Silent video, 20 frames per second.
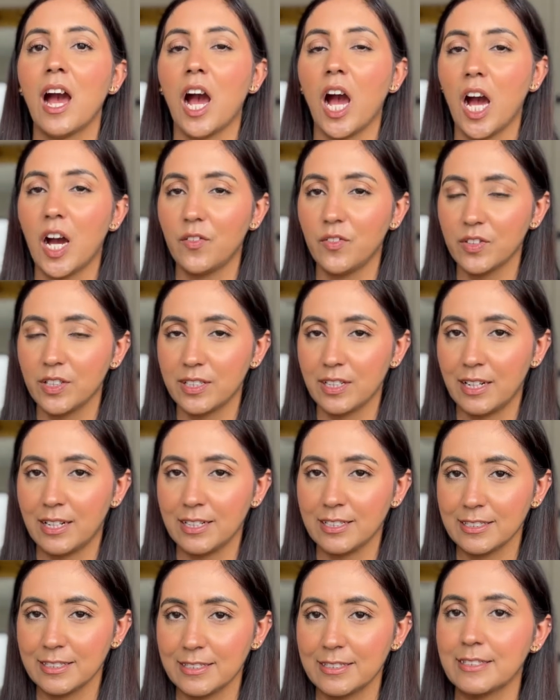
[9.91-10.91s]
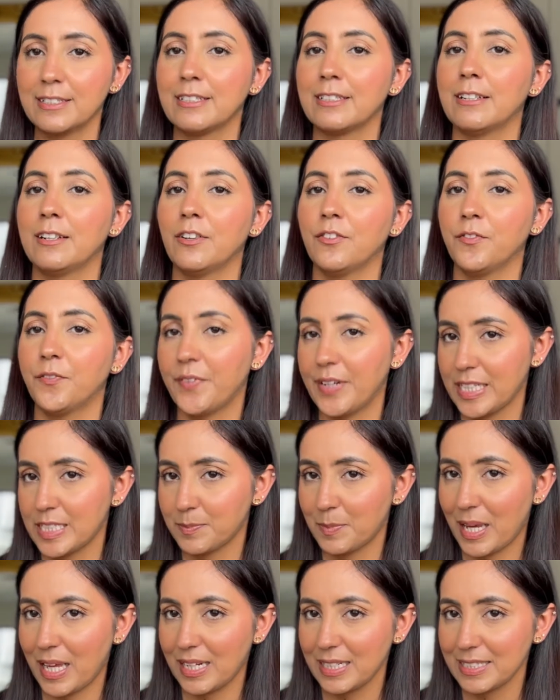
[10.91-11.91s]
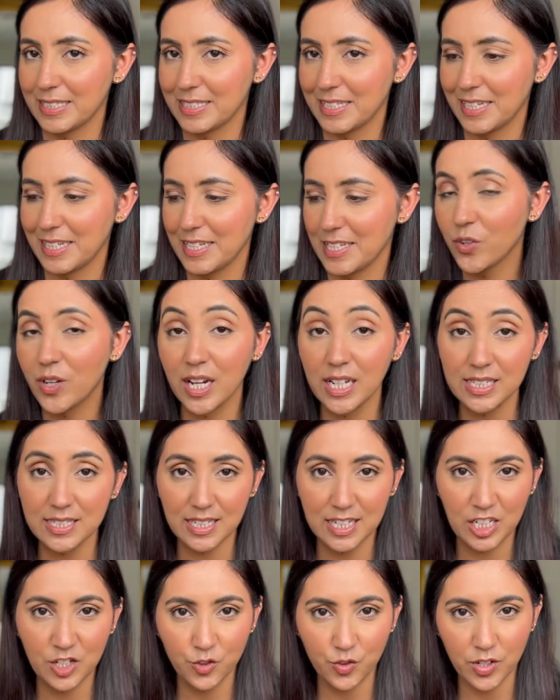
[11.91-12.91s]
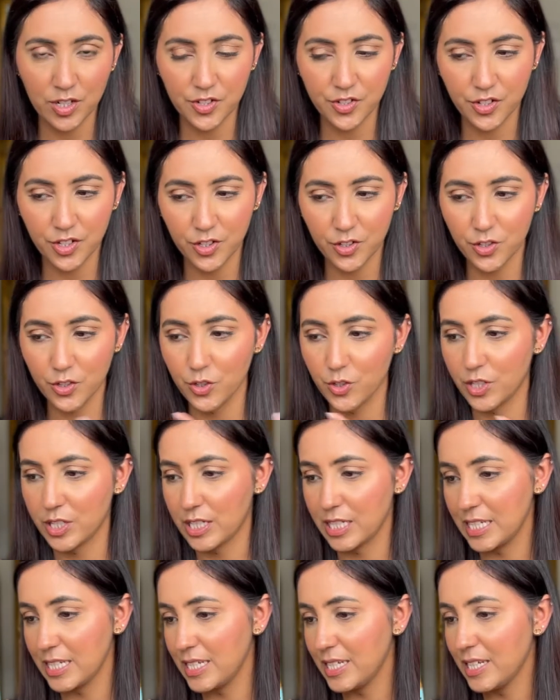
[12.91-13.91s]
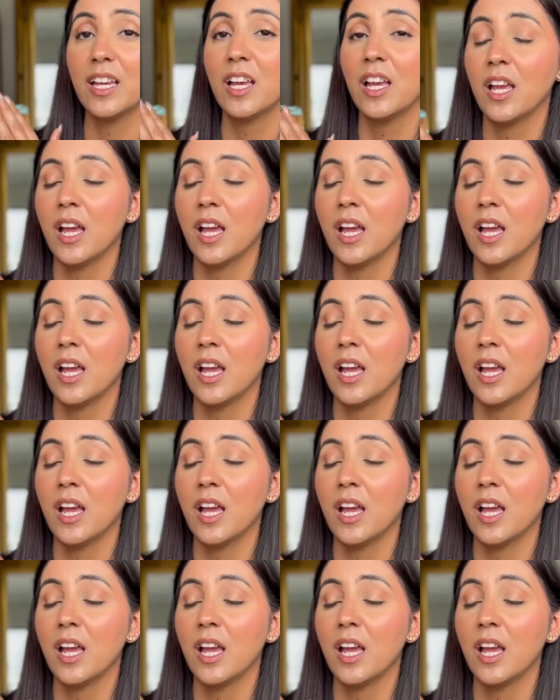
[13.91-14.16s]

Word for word: hourglass face palette you guys interested to see